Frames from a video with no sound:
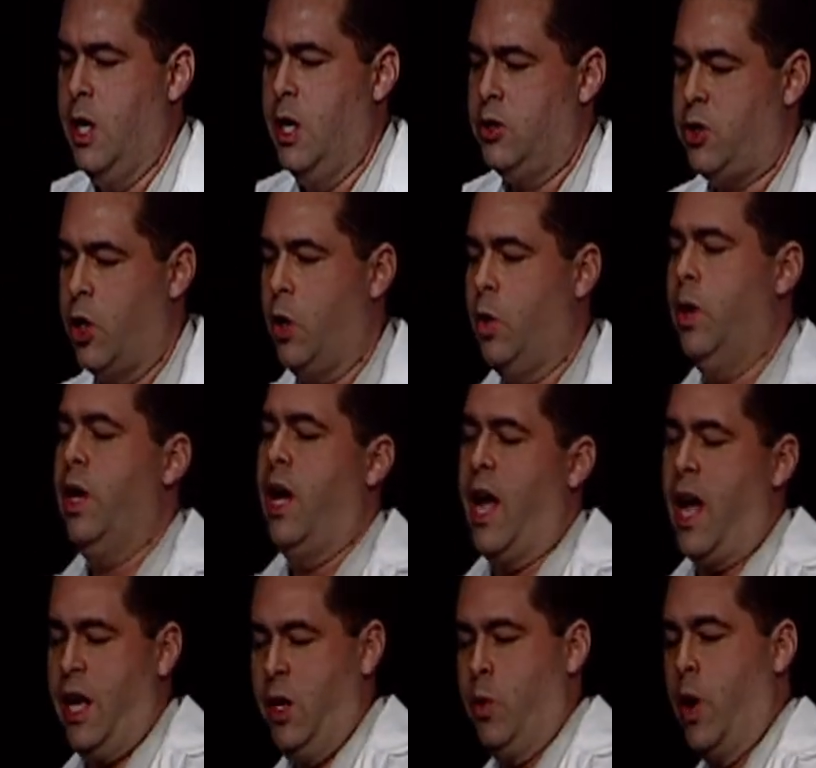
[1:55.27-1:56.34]
So
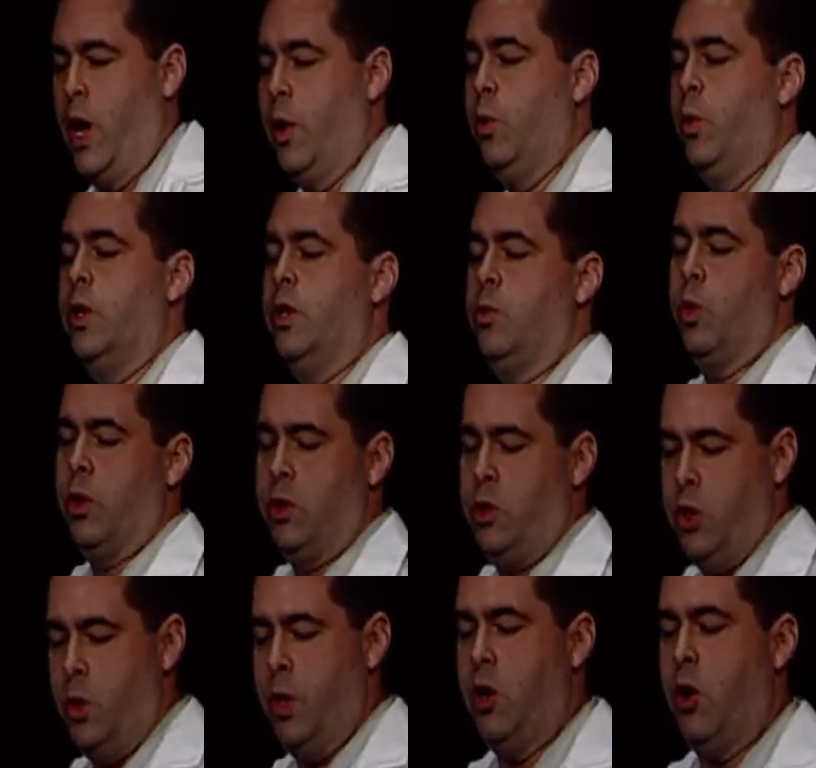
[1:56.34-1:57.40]
anyway, we're
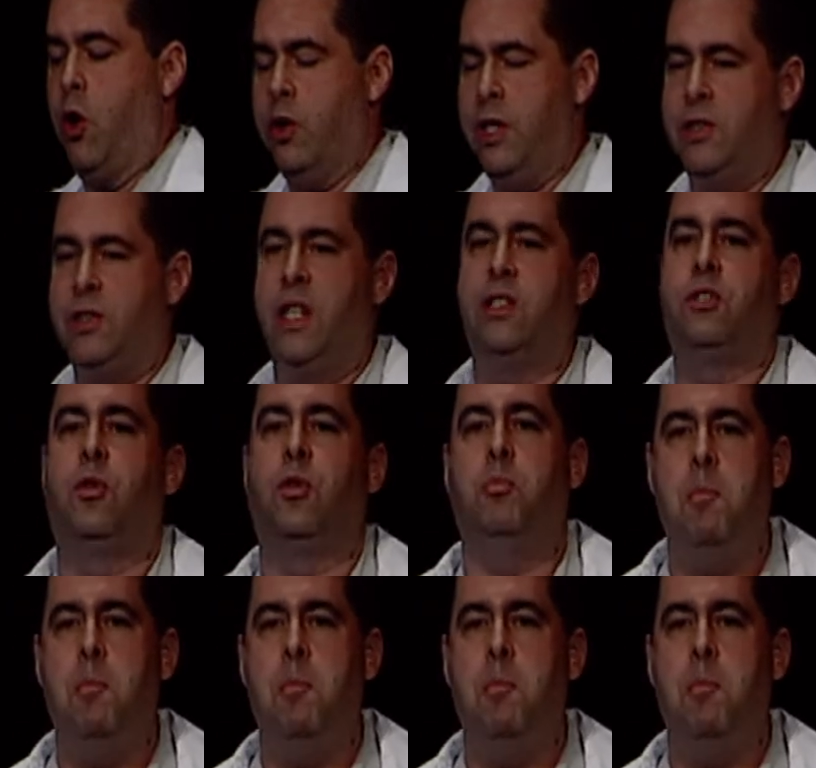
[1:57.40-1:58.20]
doing all these things,